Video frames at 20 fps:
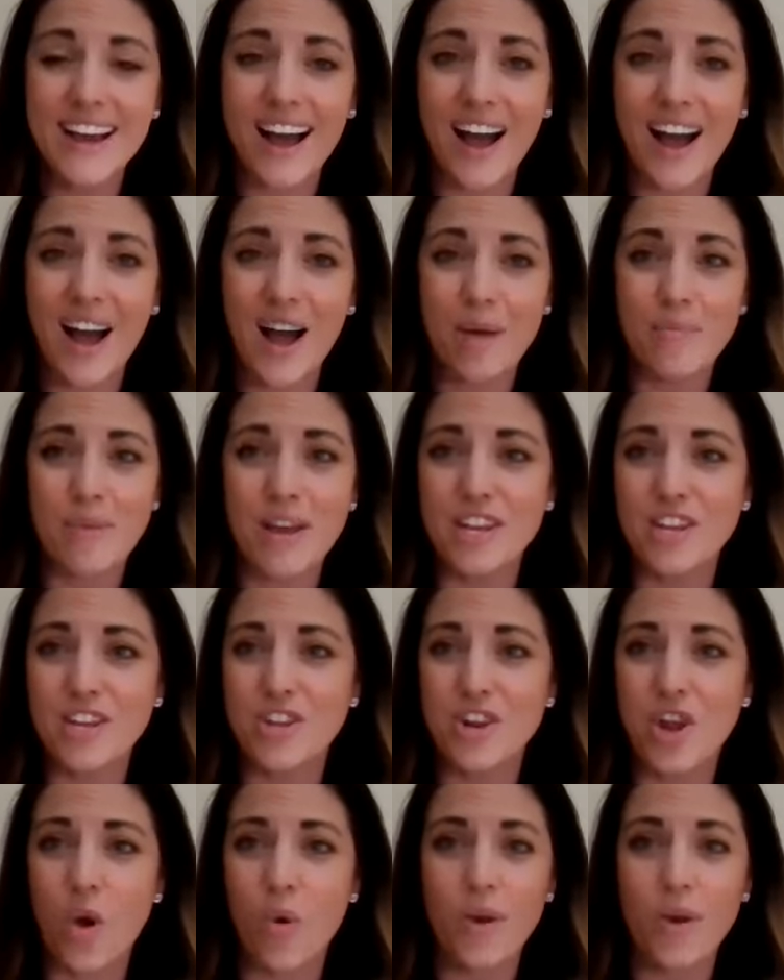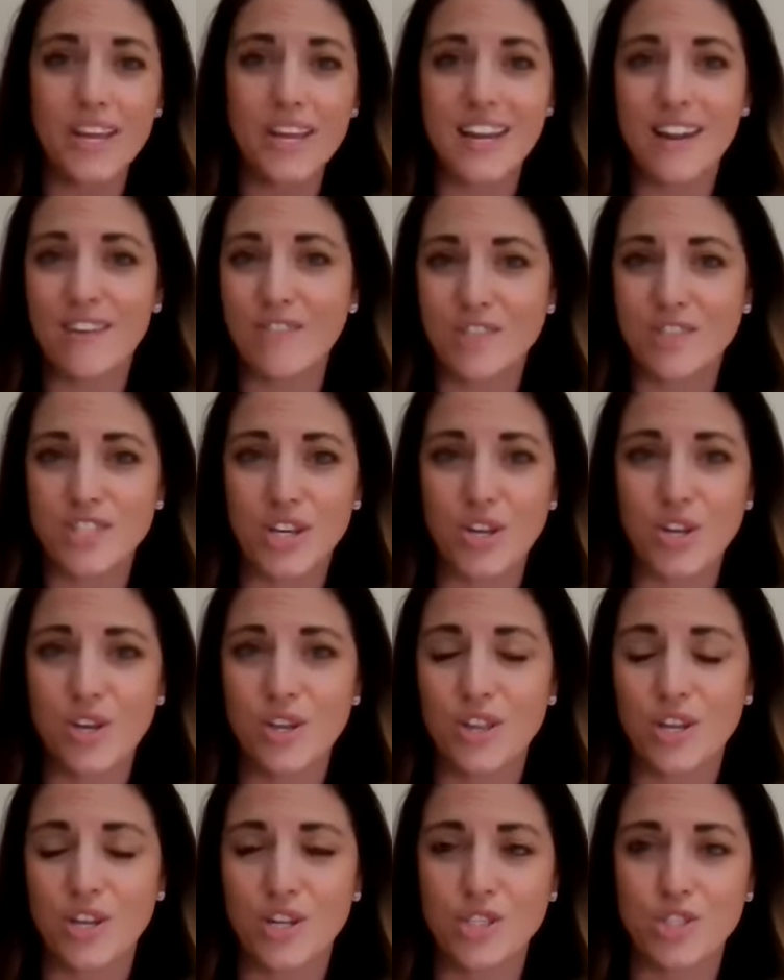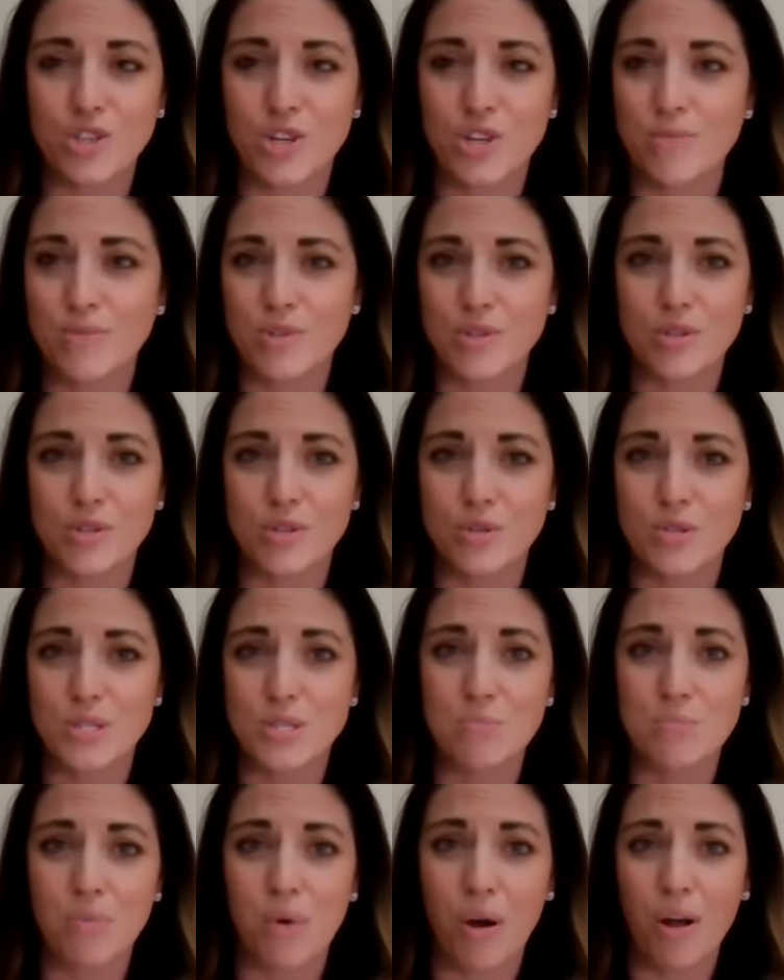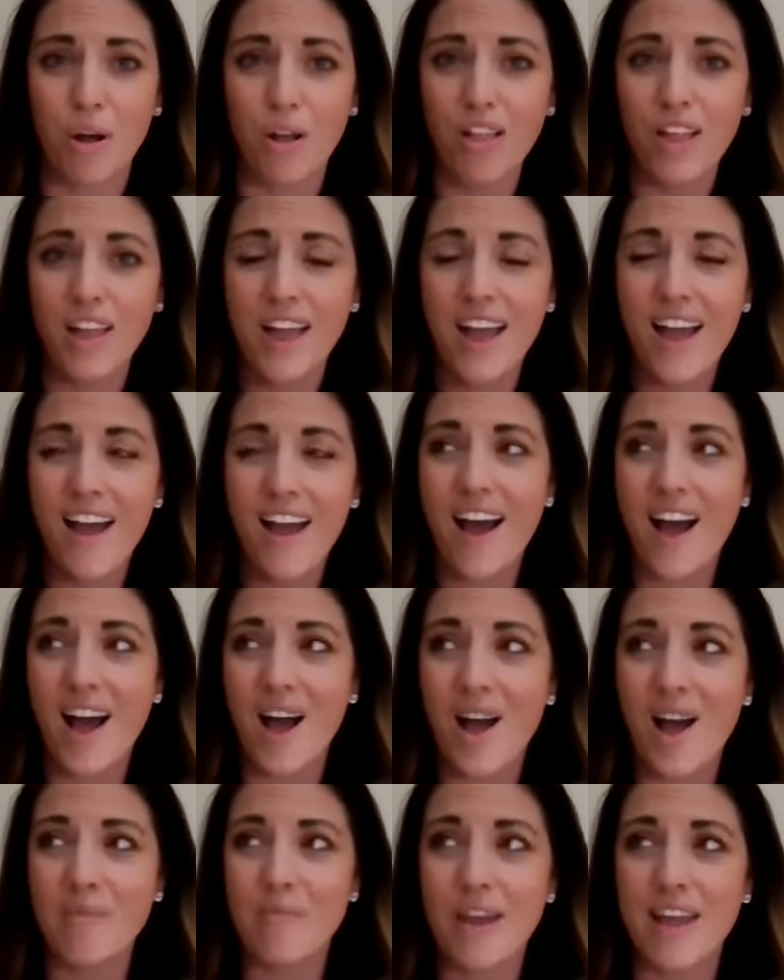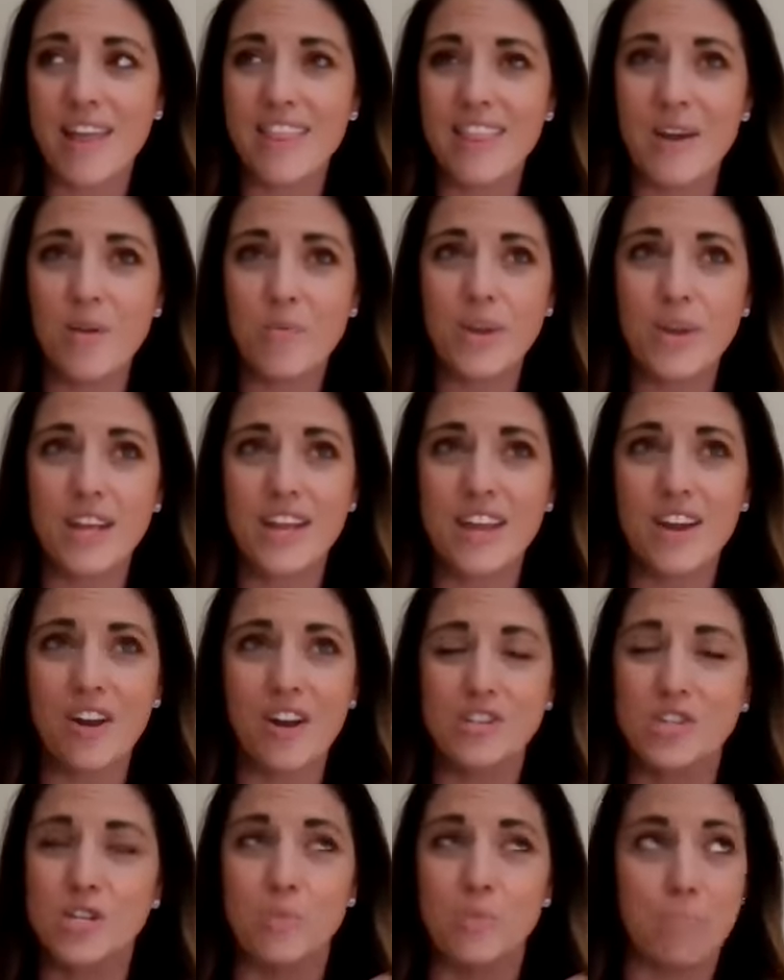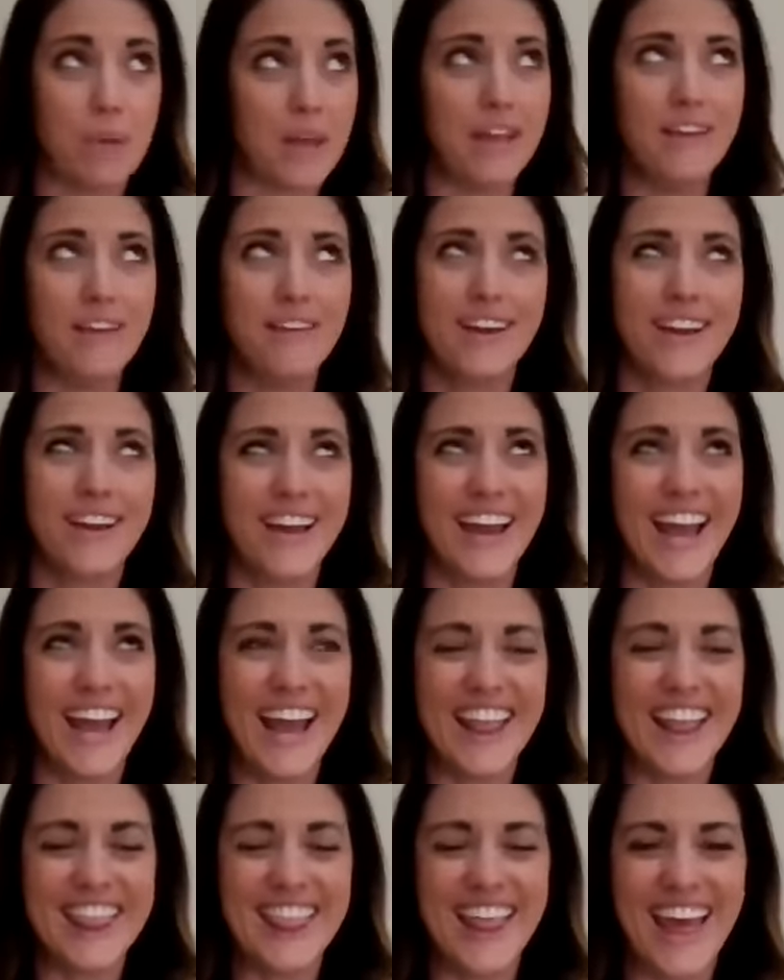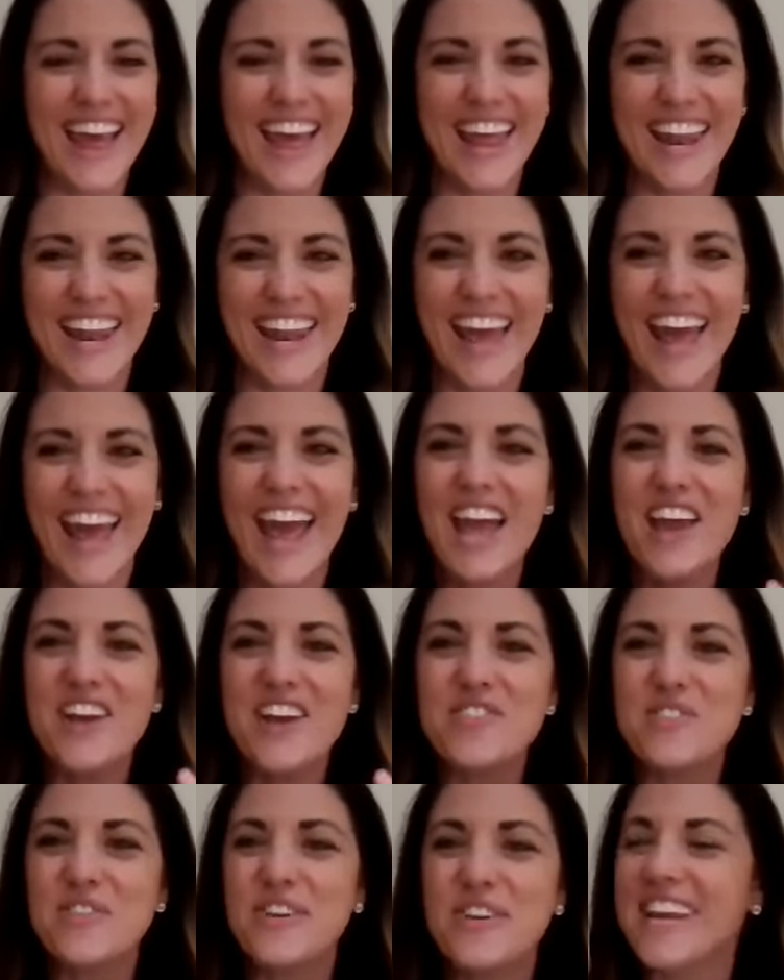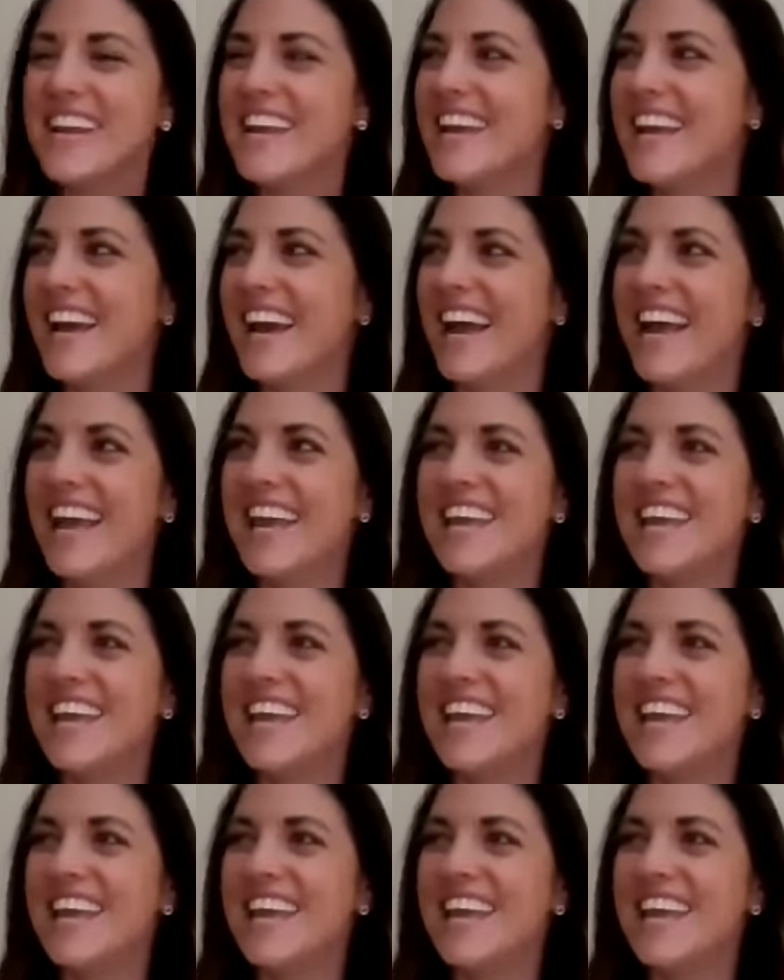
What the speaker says: And no one can ever tell you that your dreams are too small, and that we are too big. And then we